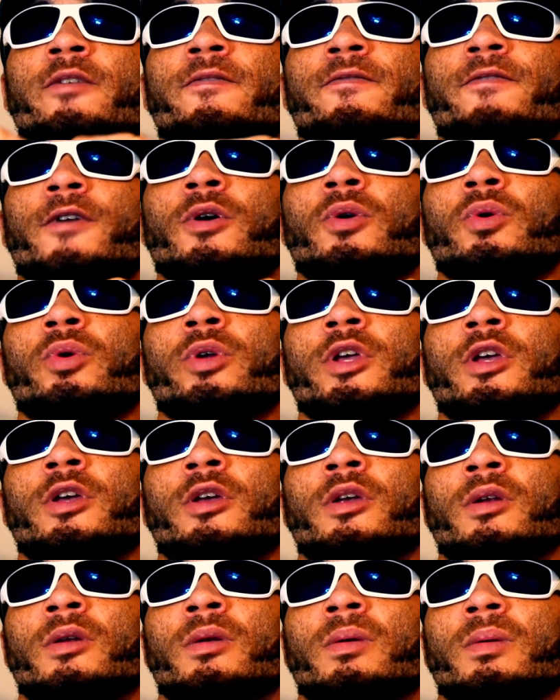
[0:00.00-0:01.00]
to fold
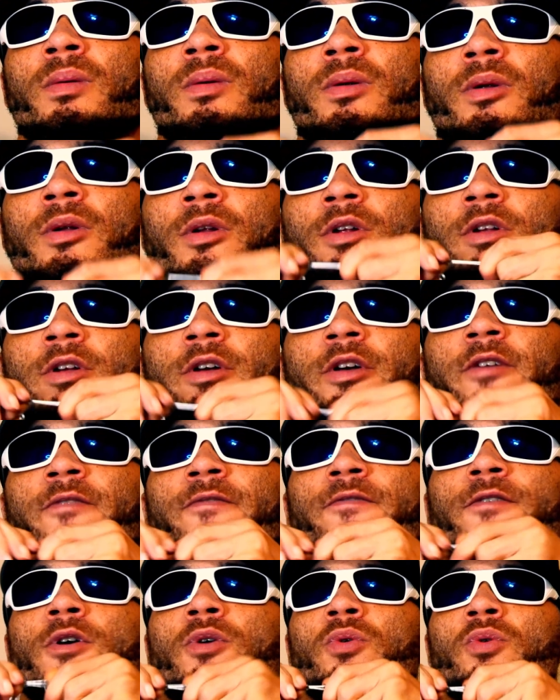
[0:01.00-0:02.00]
in and
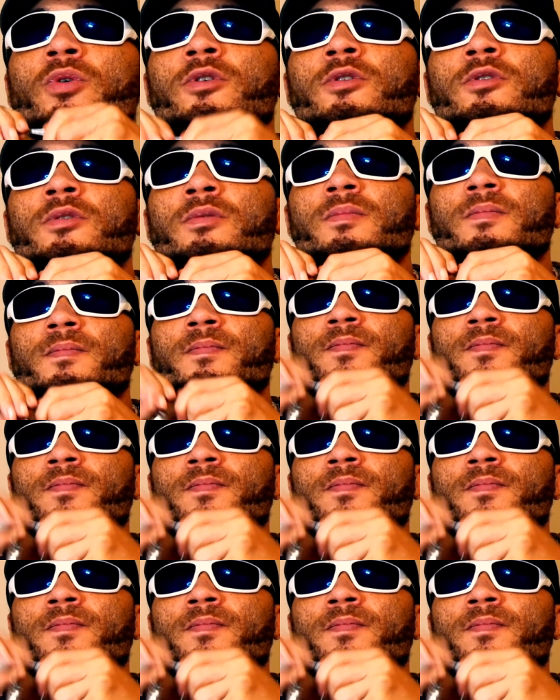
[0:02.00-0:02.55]
fold up,